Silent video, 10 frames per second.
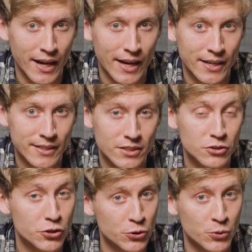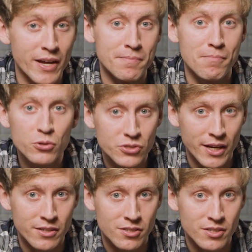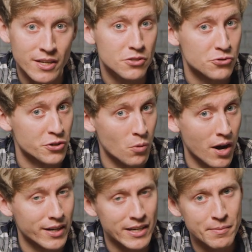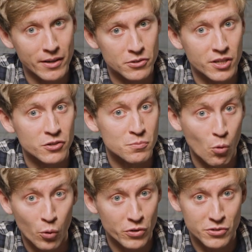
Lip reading: and two, in most cases, industry-wide, email sells more than